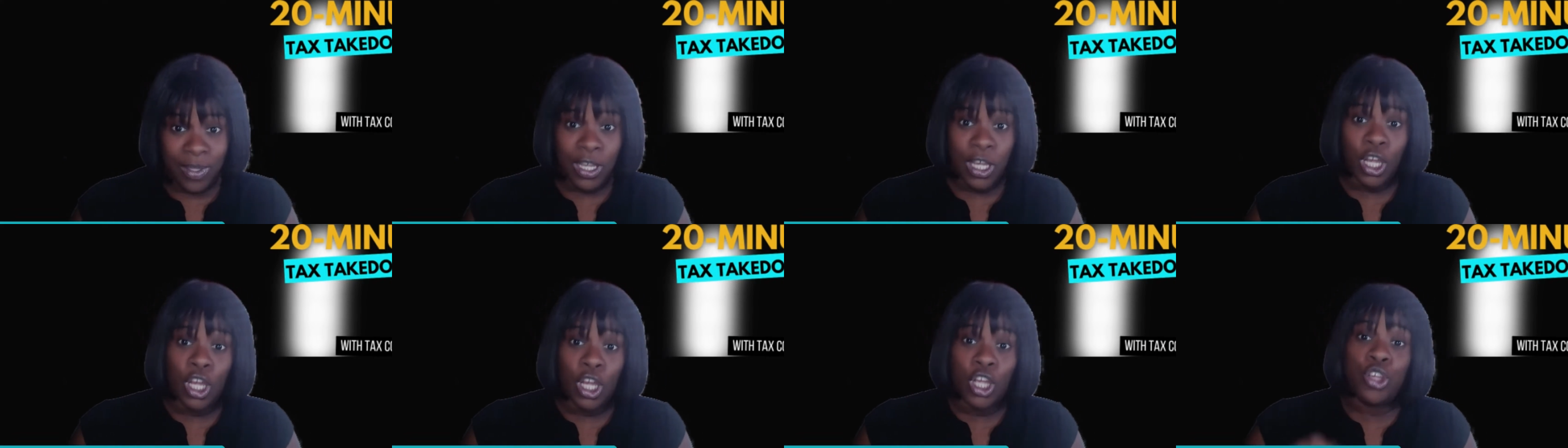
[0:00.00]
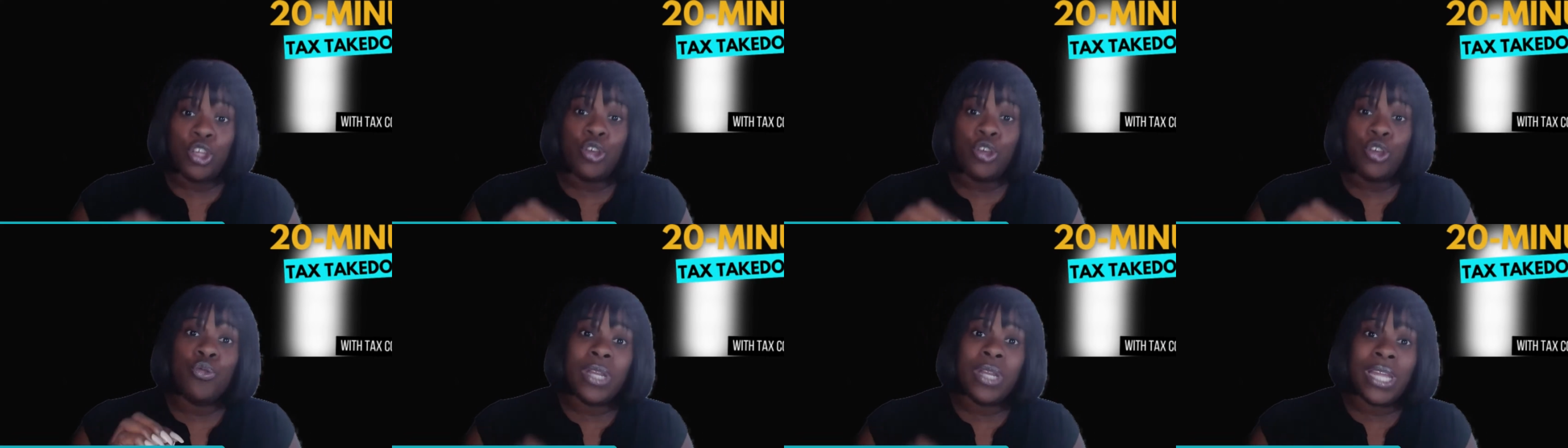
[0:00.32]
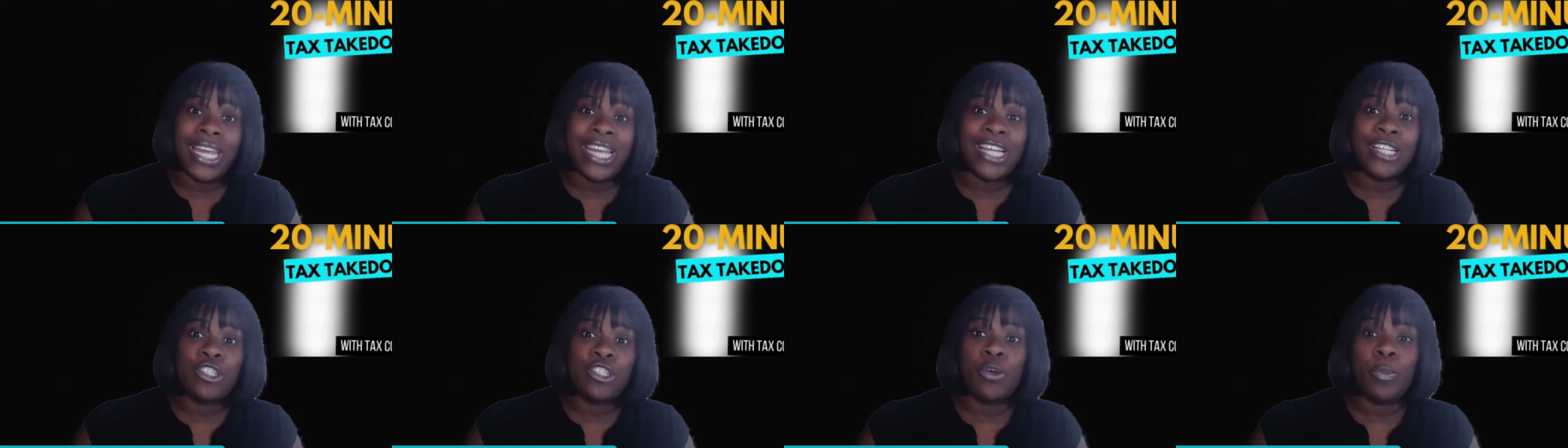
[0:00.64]
you
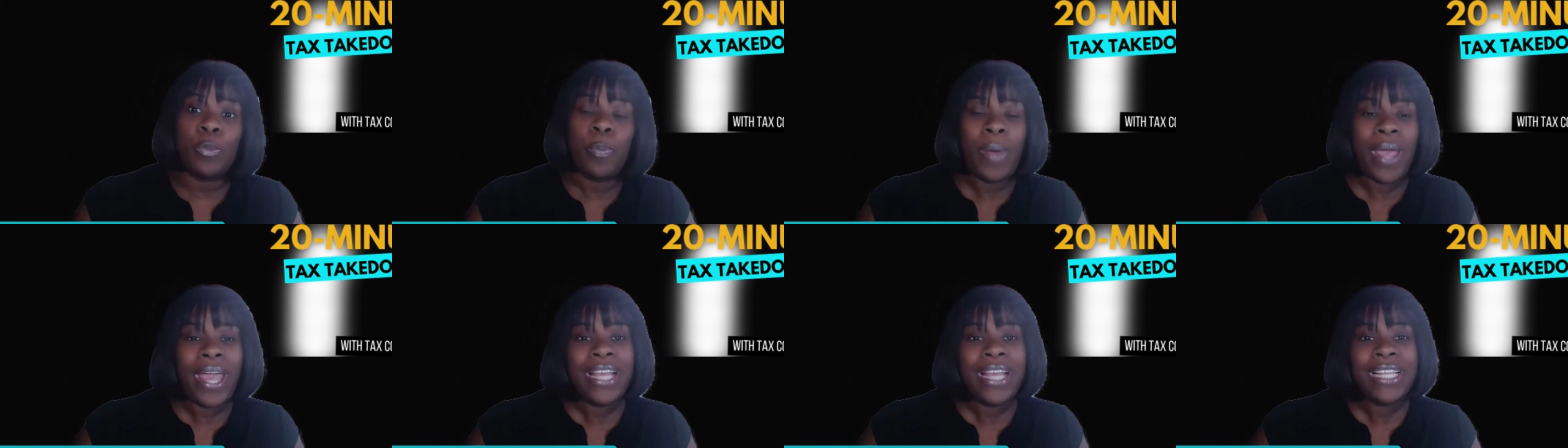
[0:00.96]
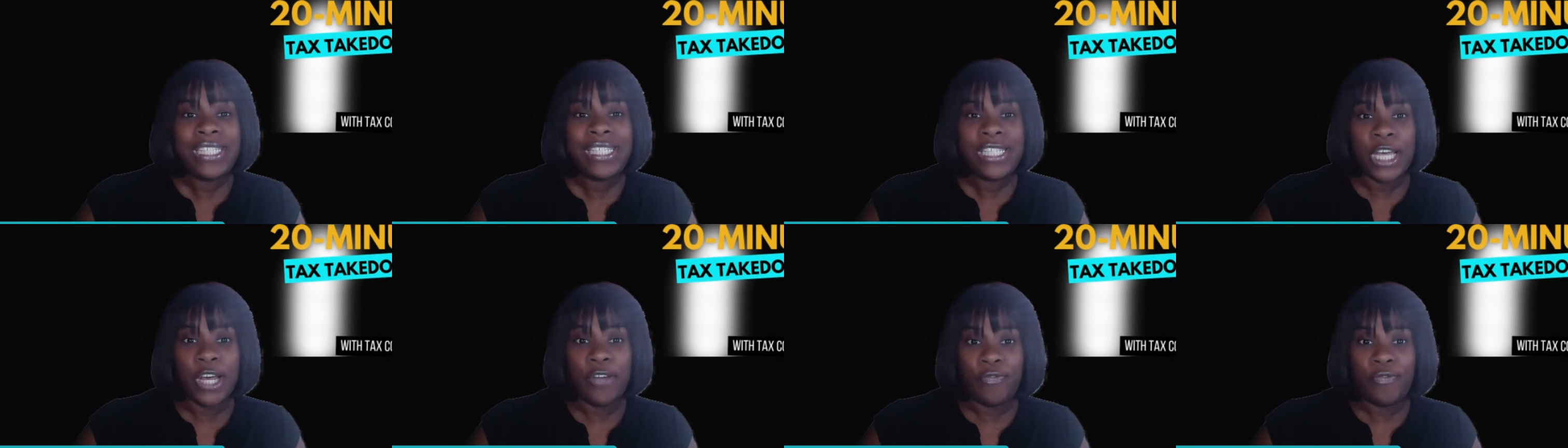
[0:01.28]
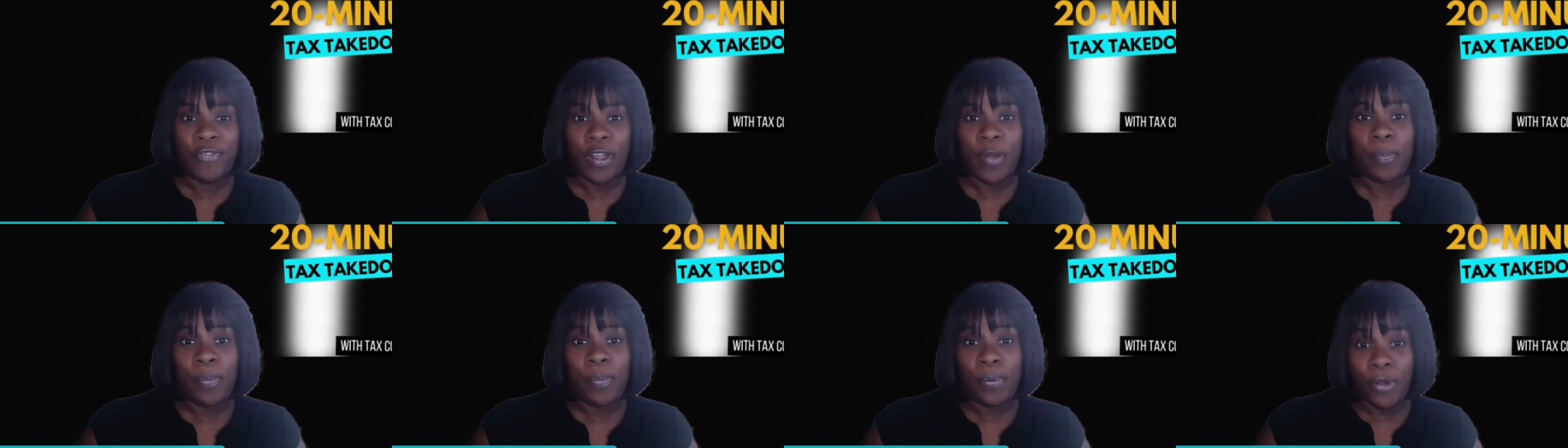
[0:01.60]
need to pay
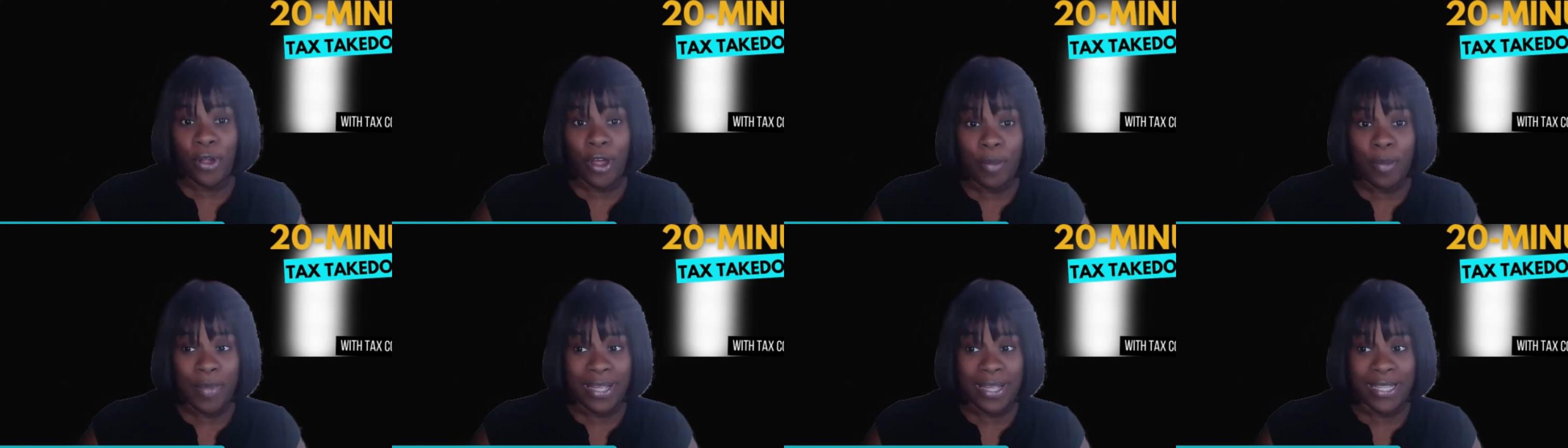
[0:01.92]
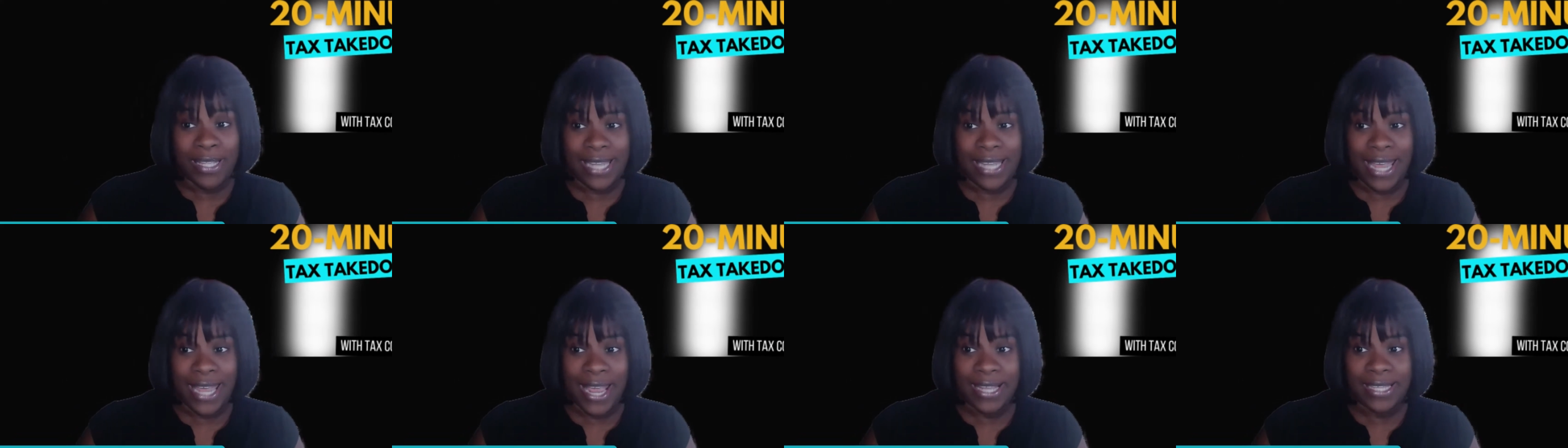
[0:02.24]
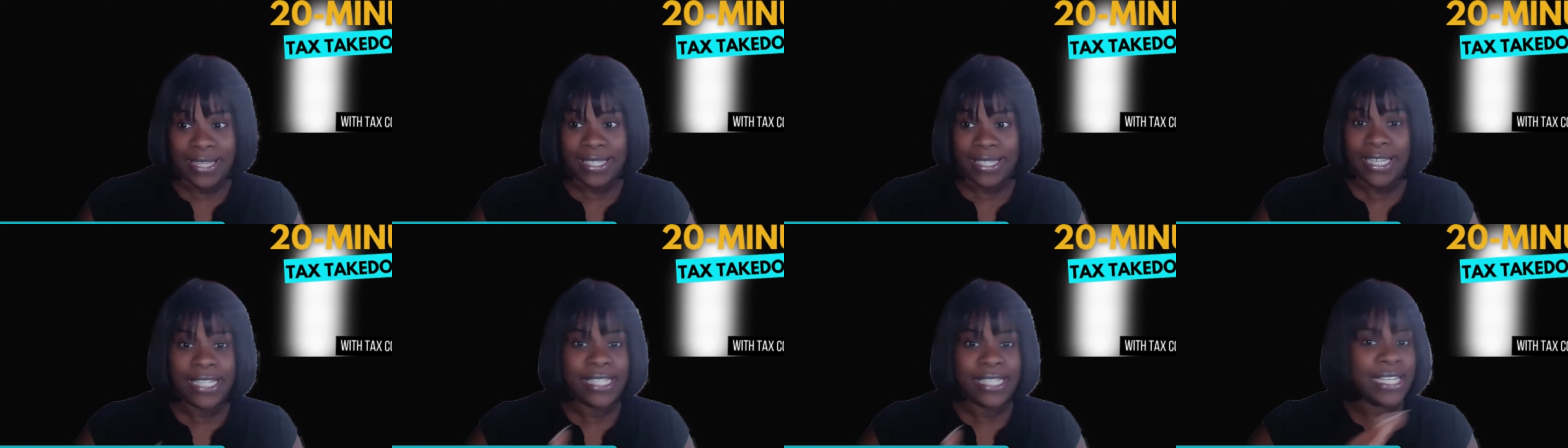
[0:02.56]
self-employment
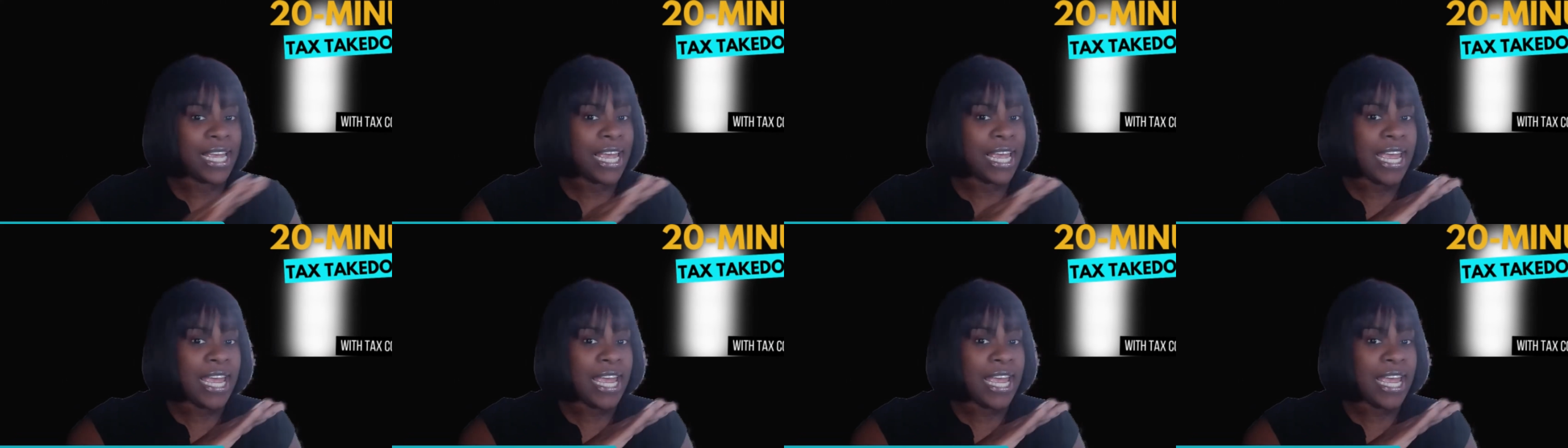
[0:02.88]
taxes